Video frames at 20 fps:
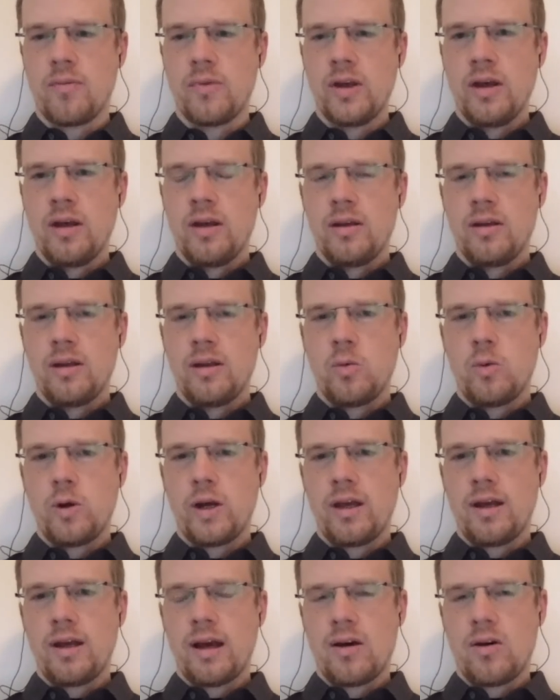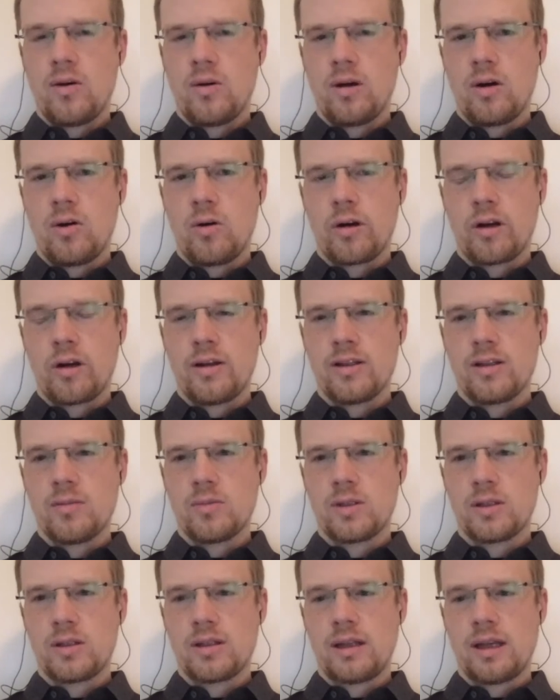the way how
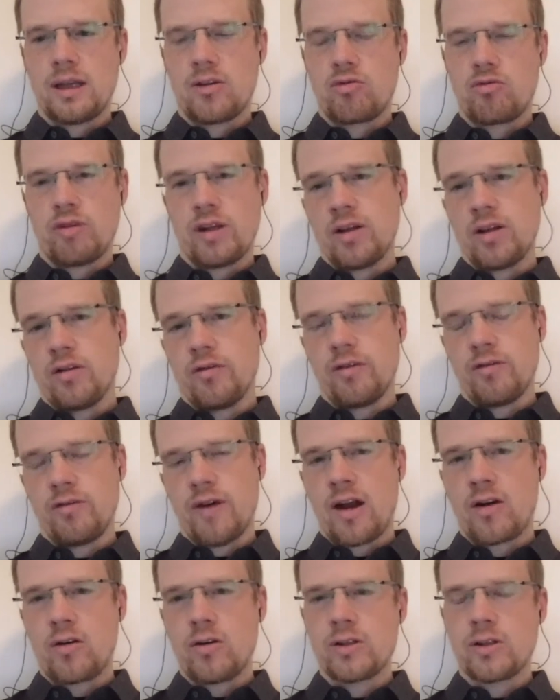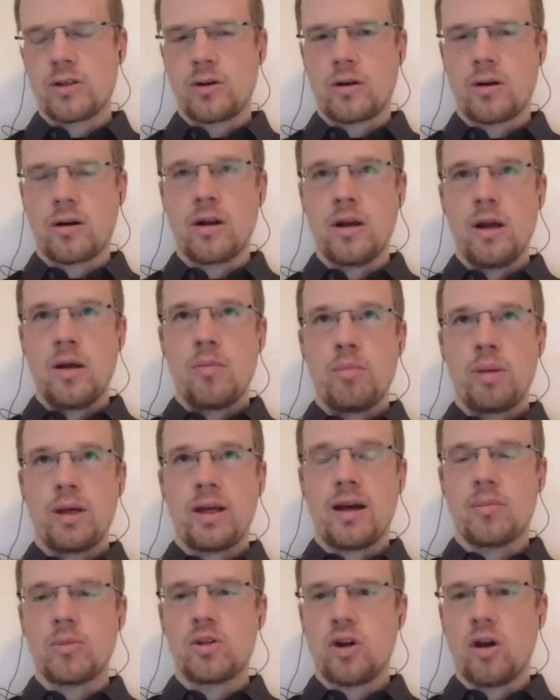organisms get rid of a virus or
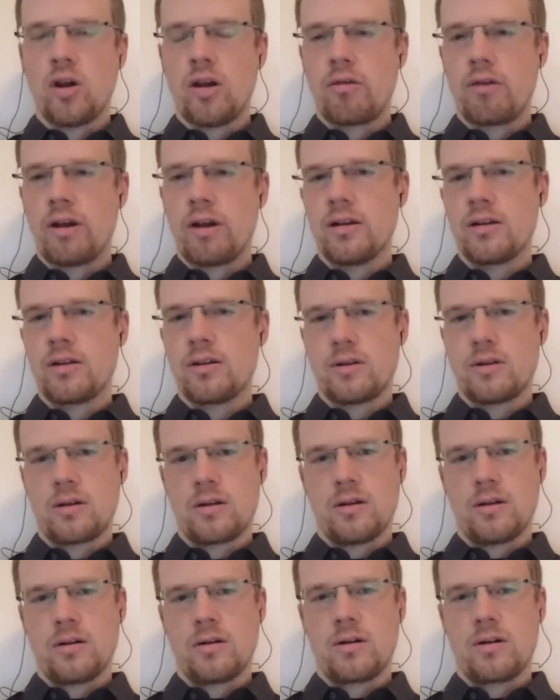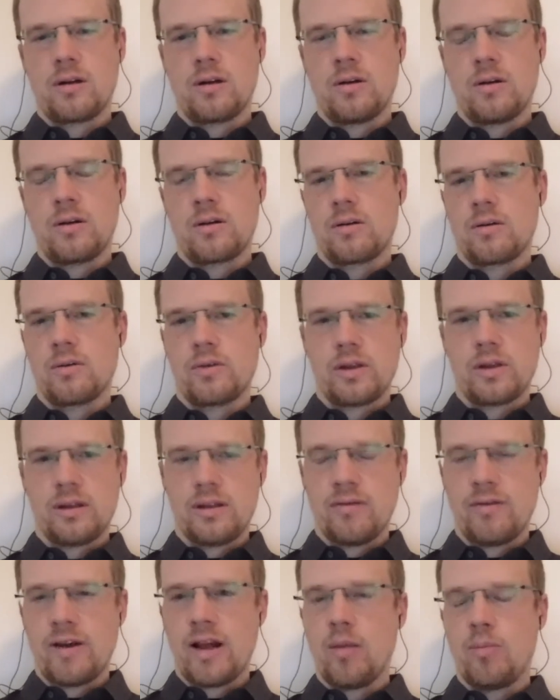become tolerant or
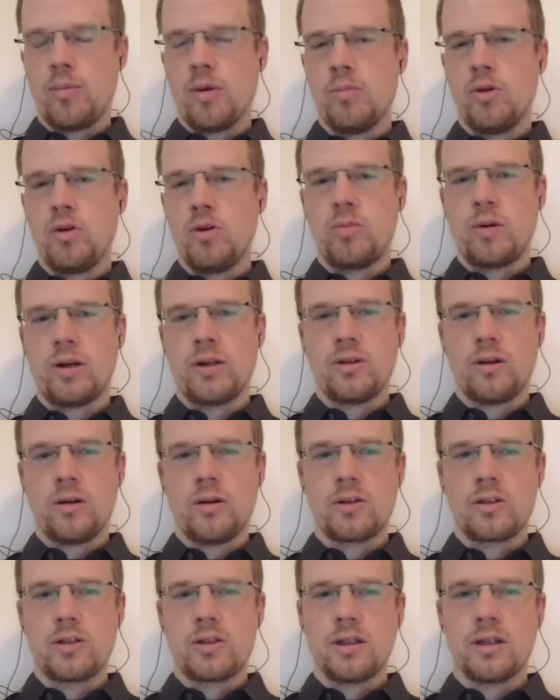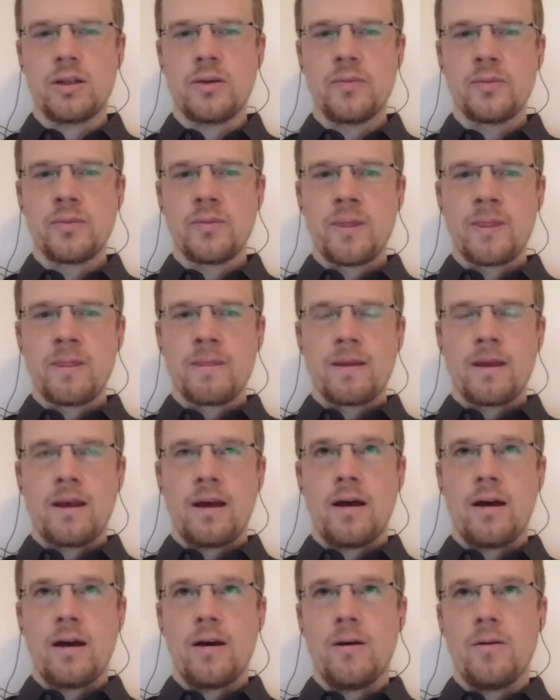develop immunopathology.
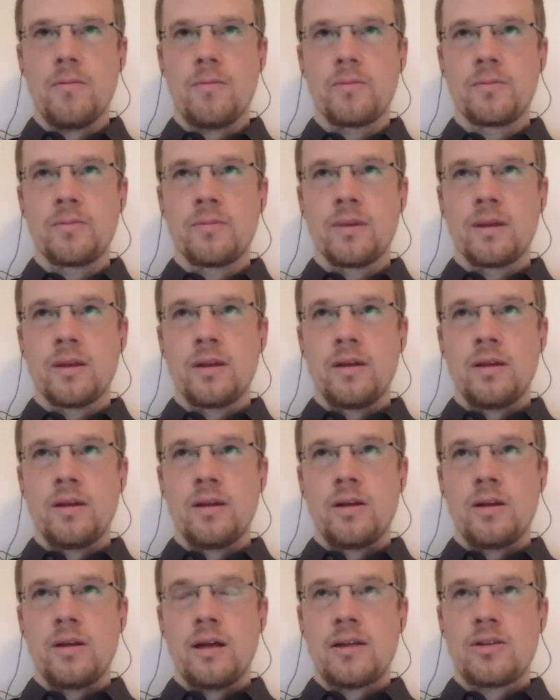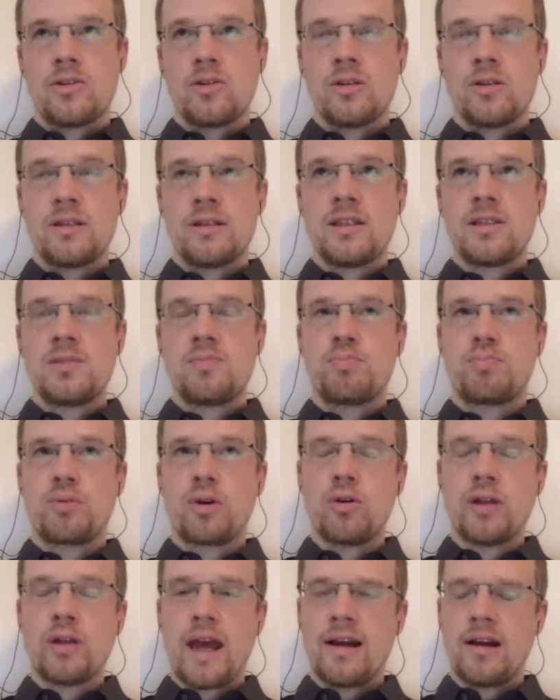And so it's this broad
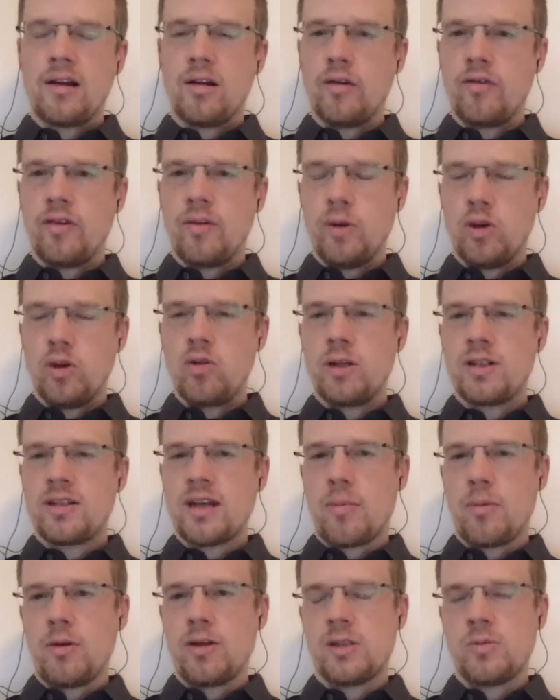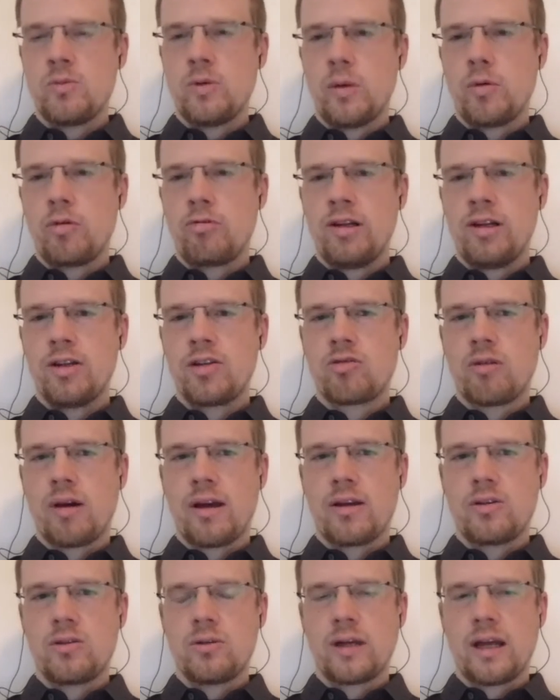angle of immunometabolism where we really try
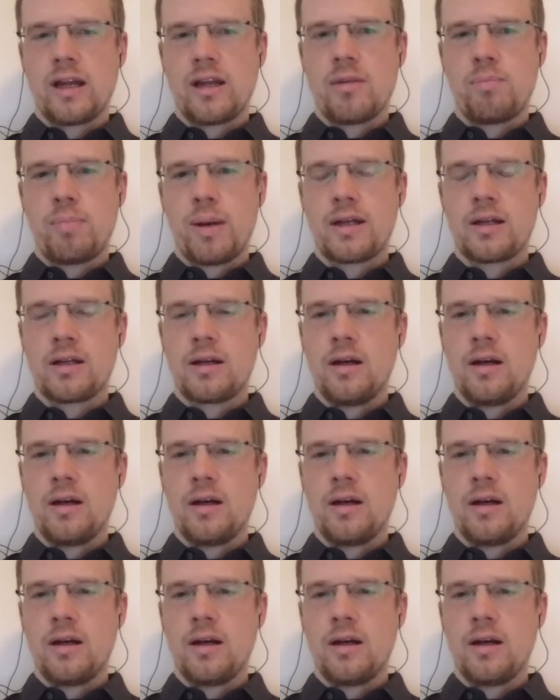to get a better